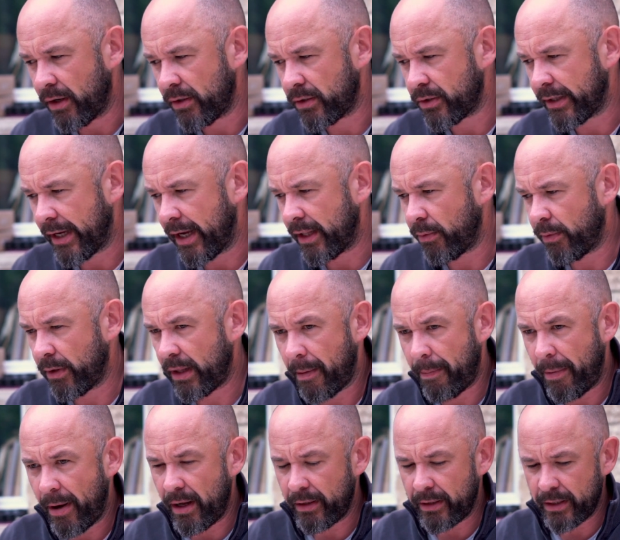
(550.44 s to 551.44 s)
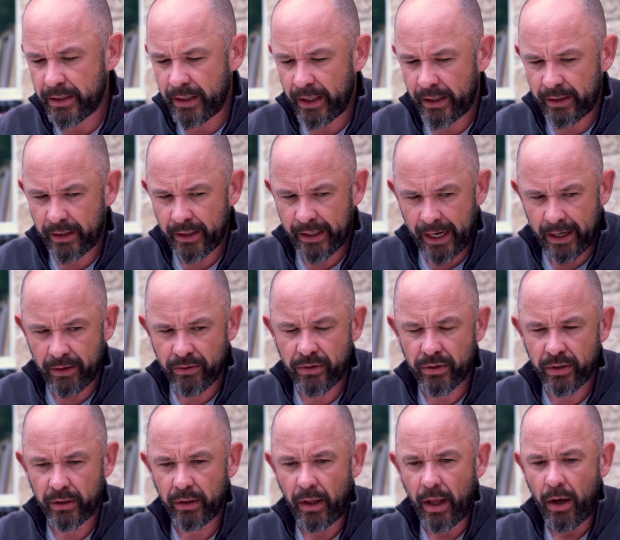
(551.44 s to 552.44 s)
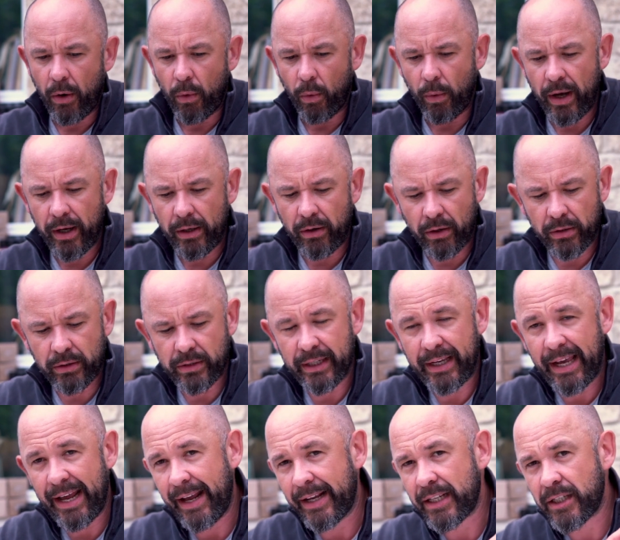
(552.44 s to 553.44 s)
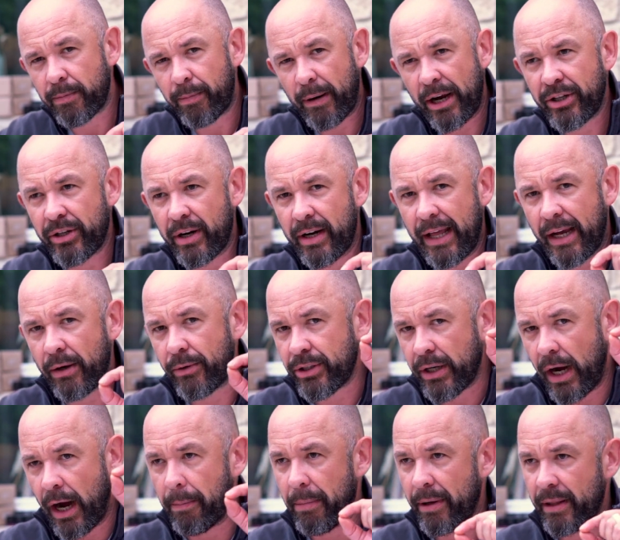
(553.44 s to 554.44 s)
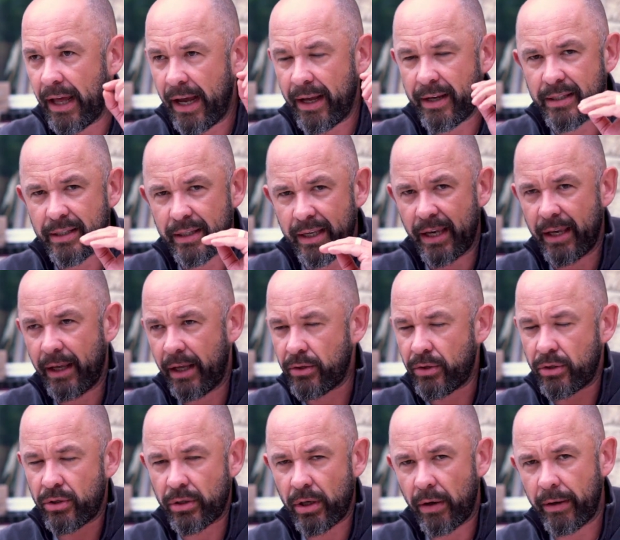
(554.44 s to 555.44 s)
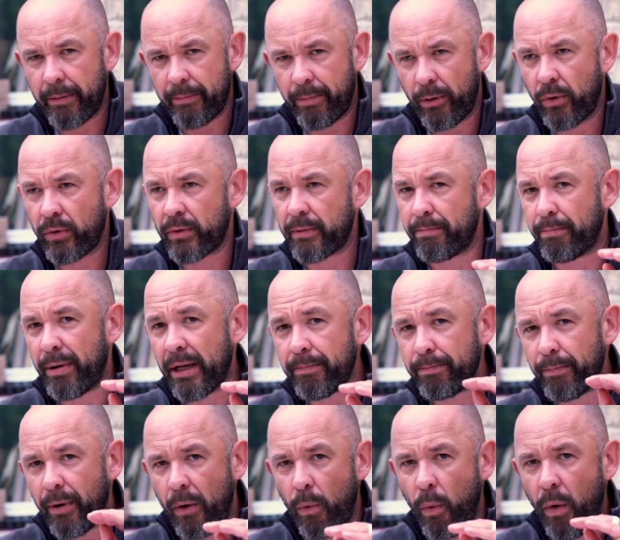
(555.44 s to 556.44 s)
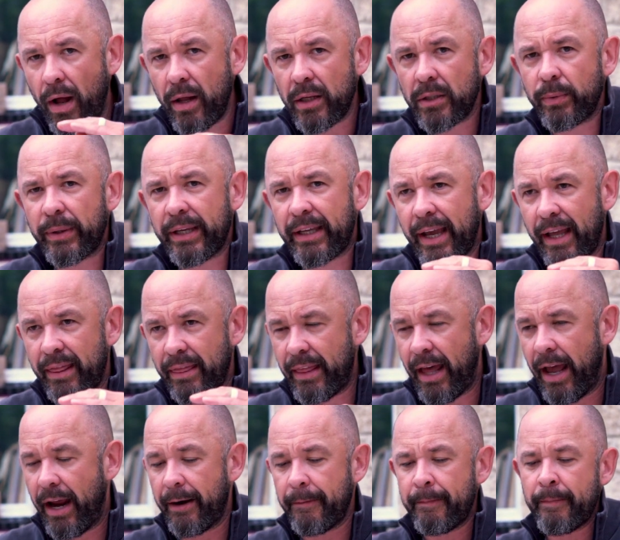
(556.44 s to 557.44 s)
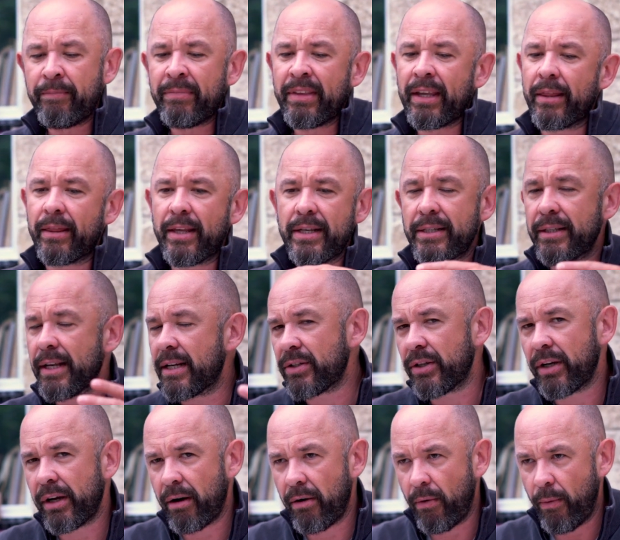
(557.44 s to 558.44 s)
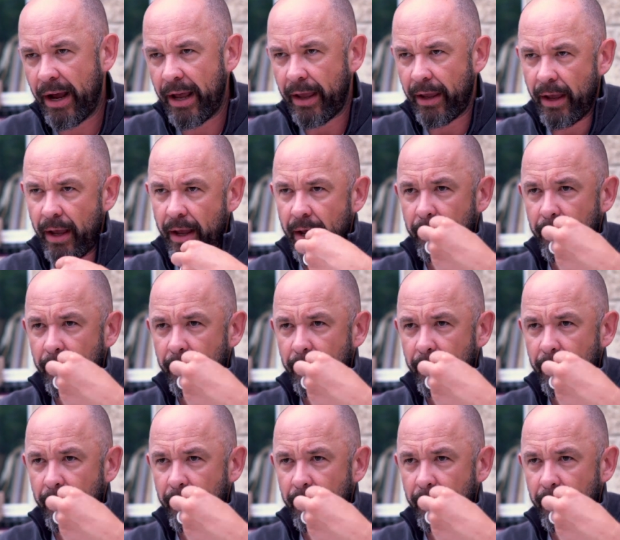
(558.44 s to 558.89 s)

together with our partners like the council, work on to get expression and language up. That is key. It's so important. But whilst we get there, this doesn't go away.